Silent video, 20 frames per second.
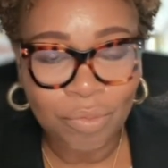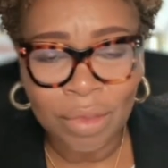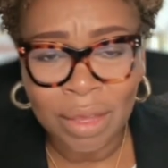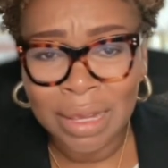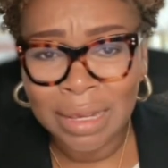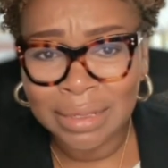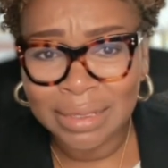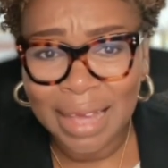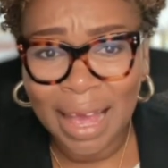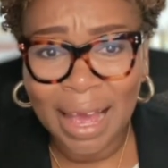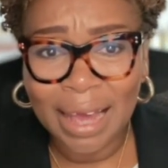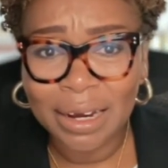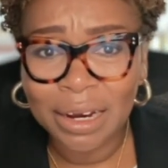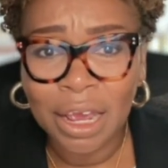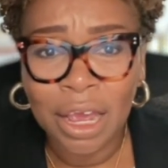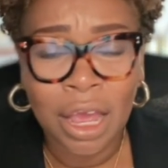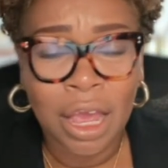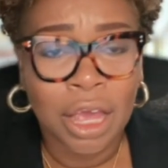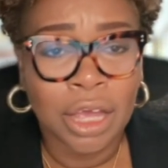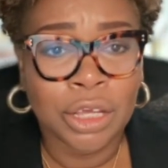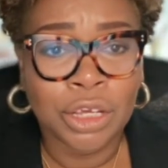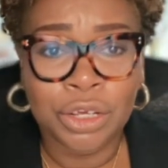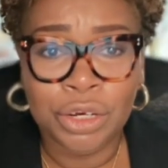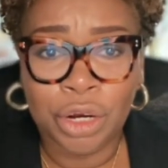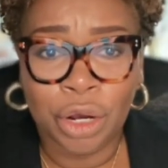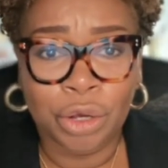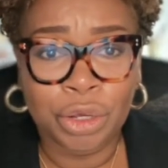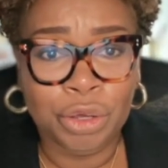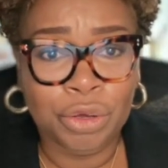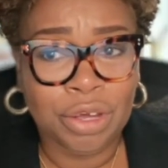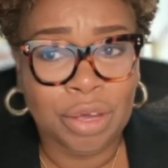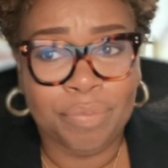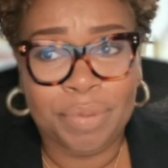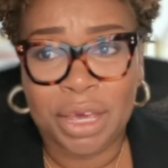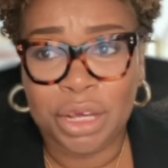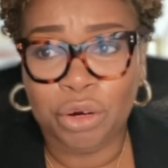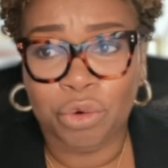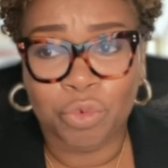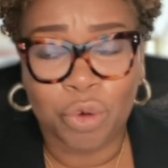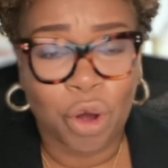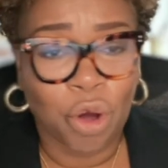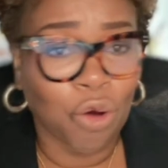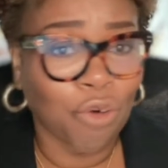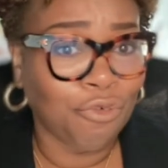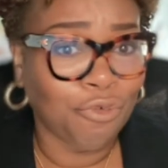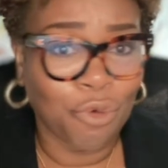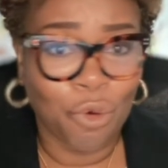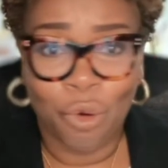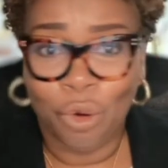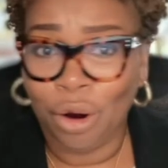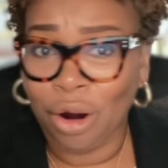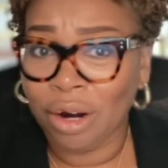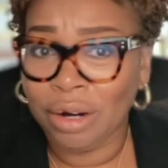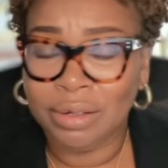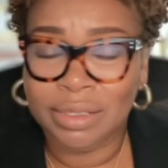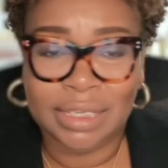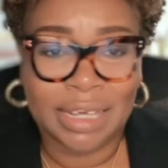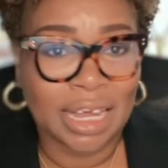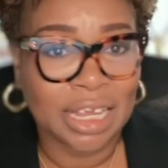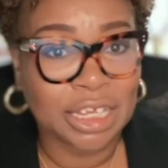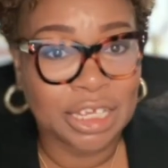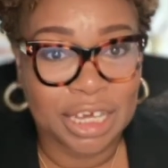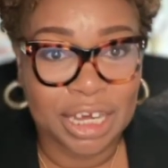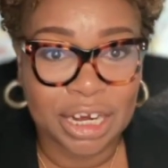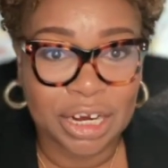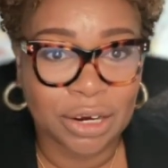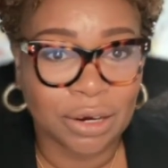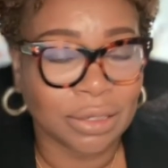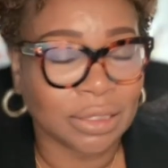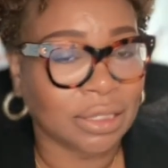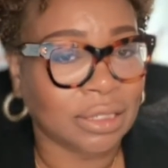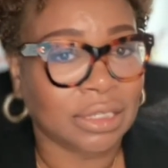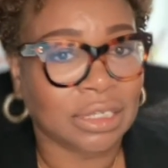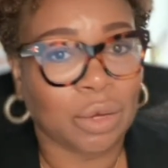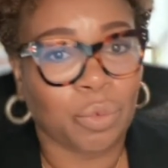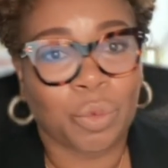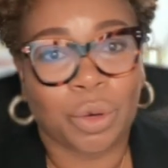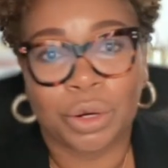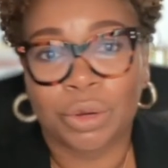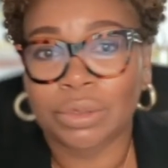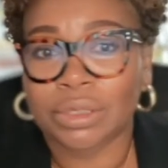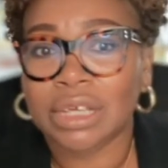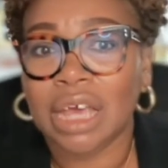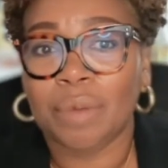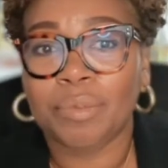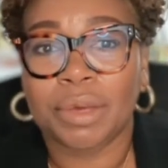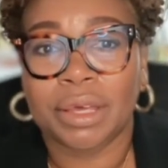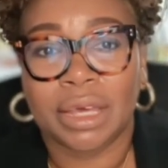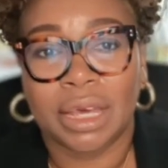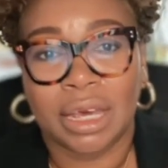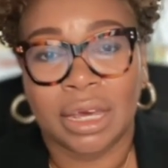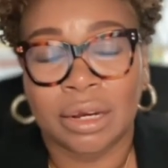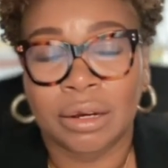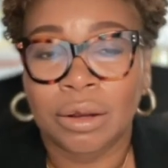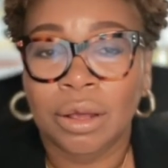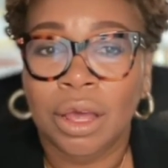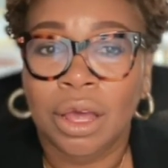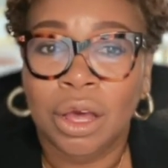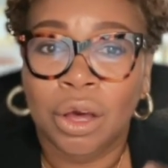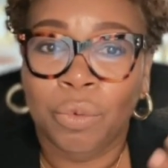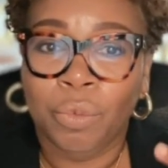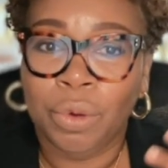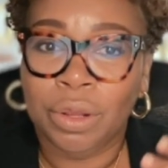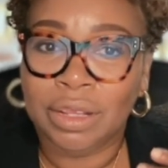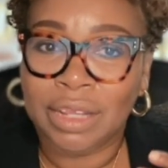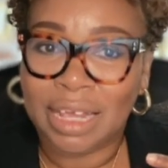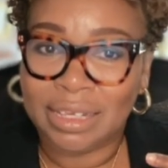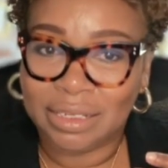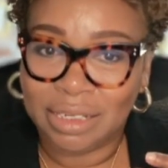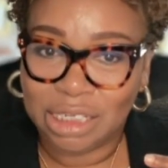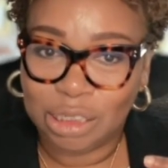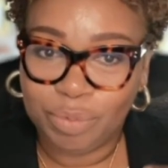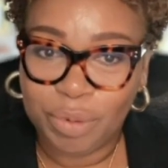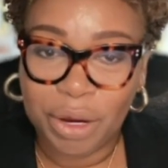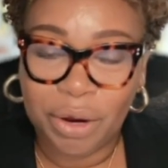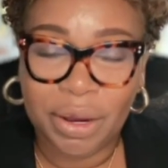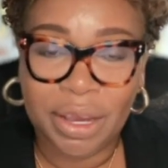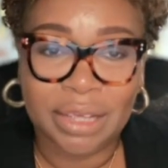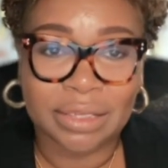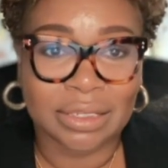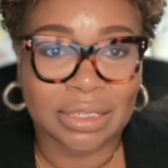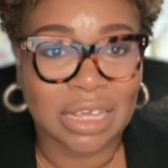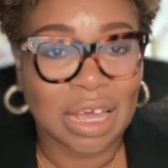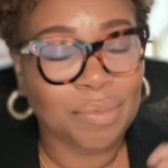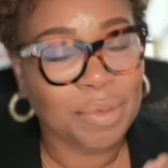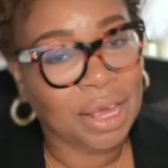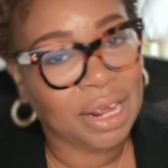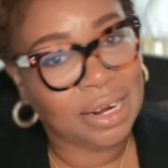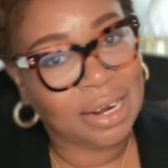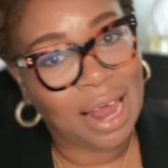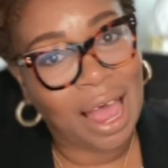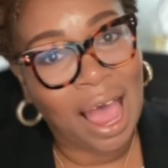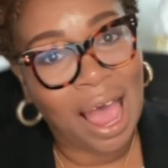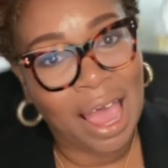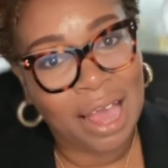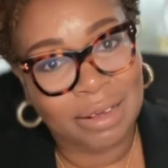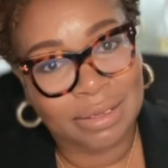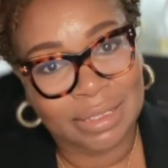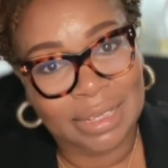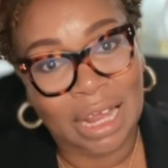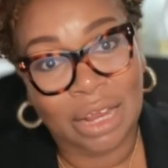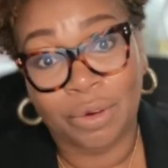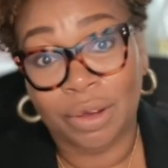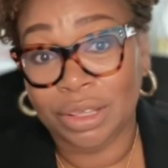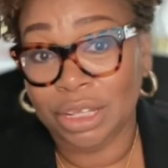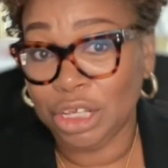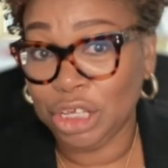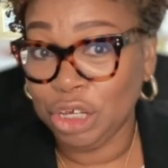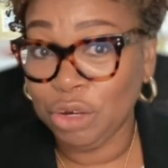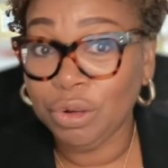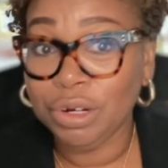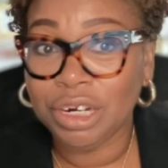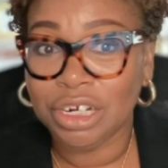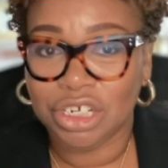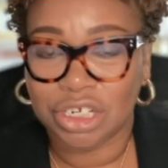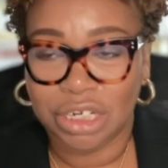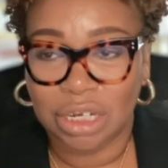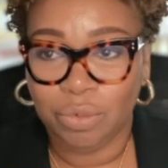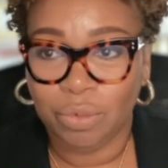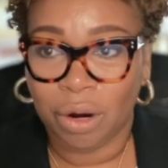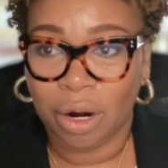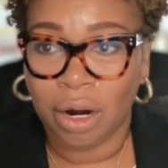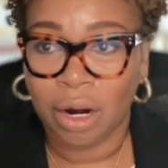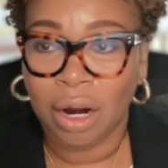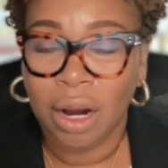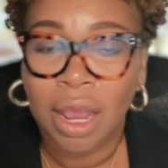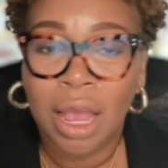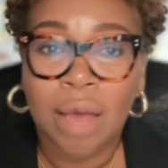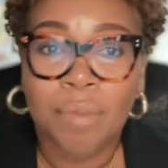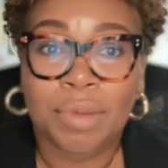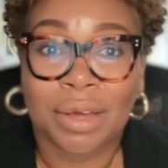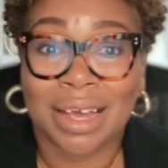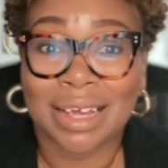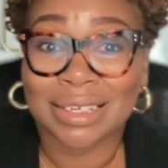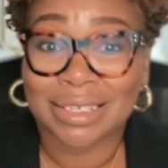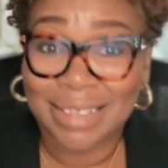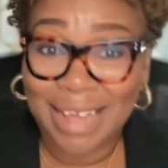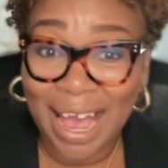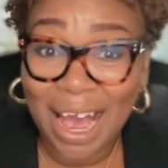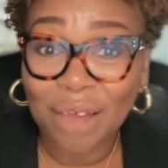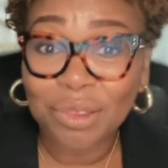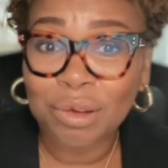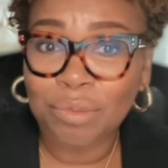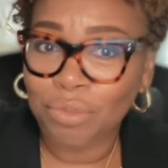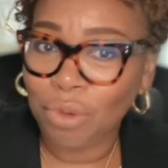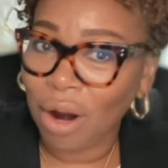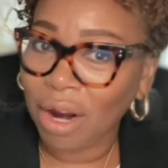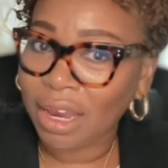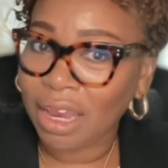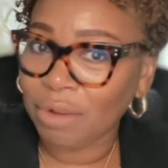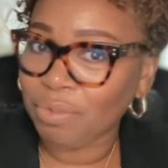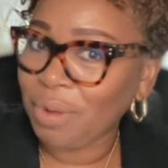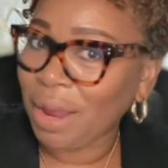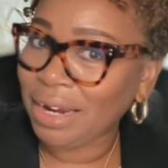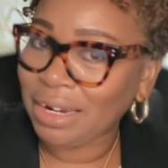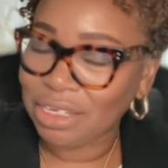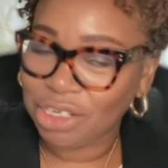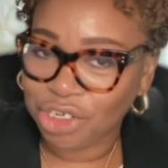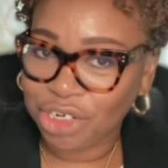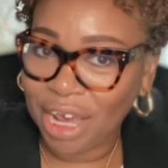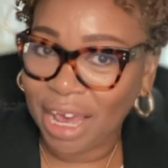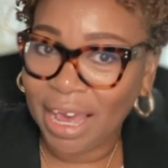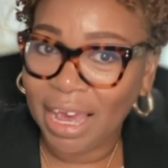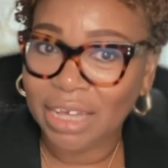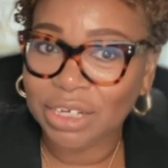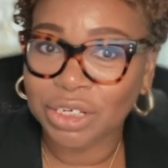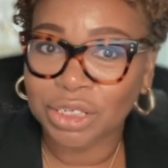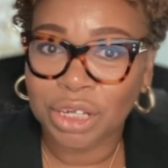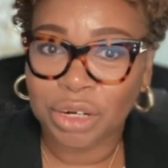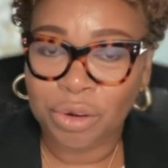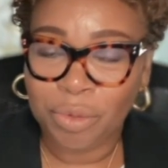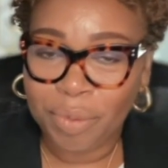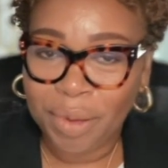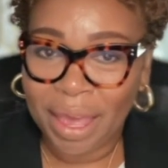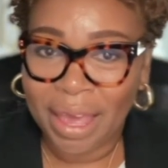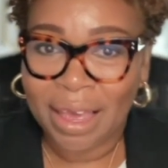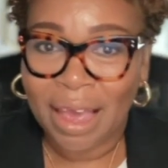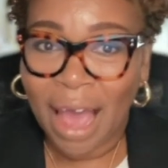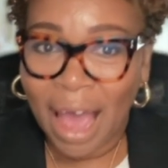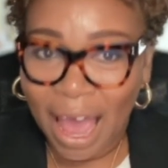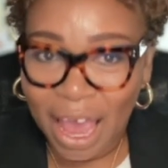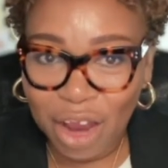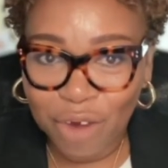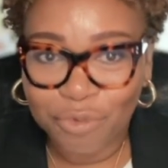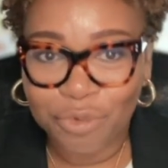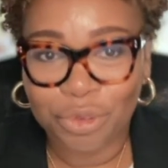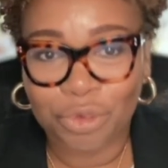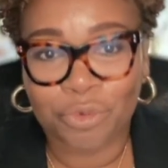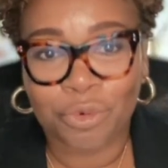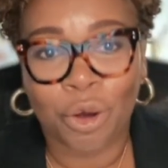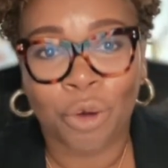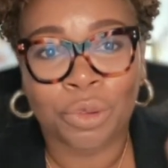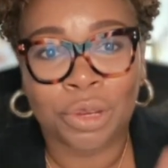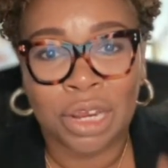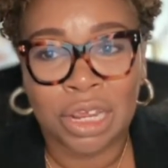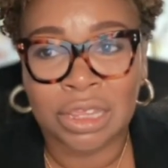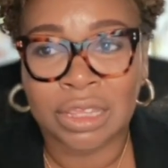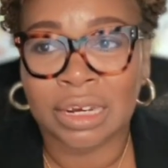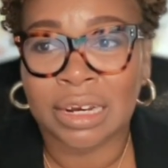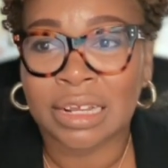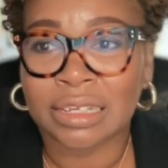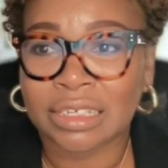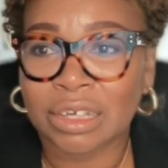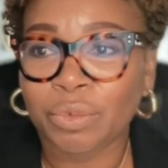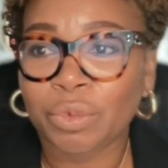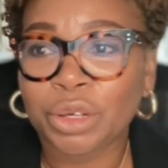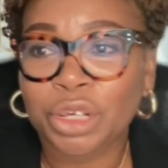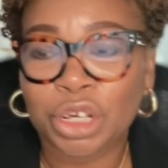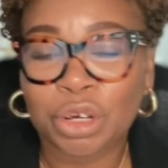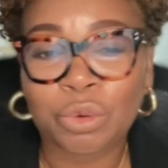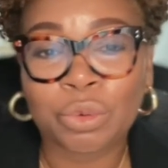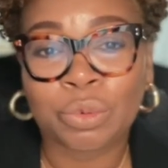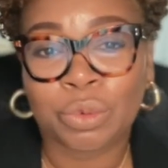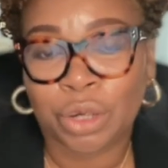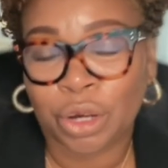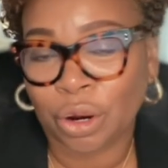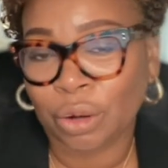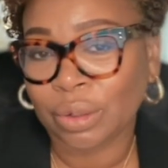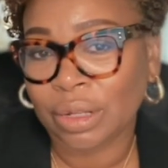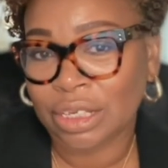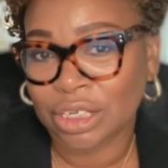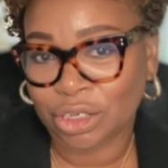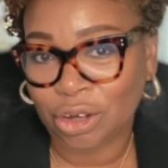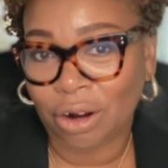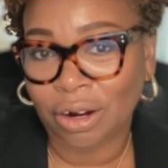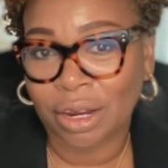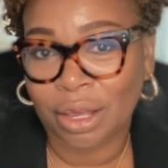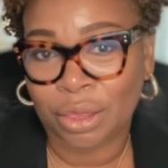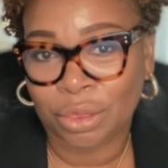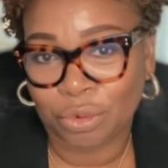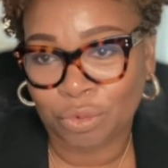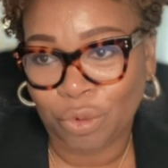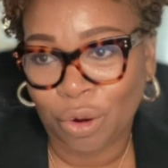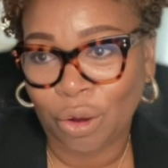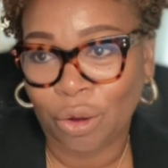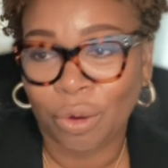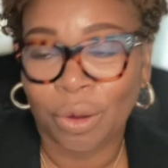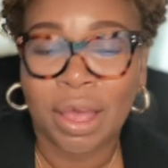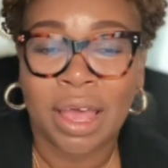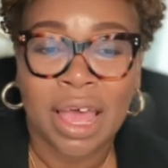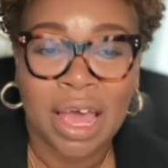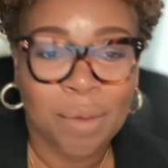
is that, you could be in a role for 10 years and someone who's coming in with less experience is coming in at a higher salary than you initially were, because now the market rate has changed and they're paying higher for the role than they did when you currently started in the role.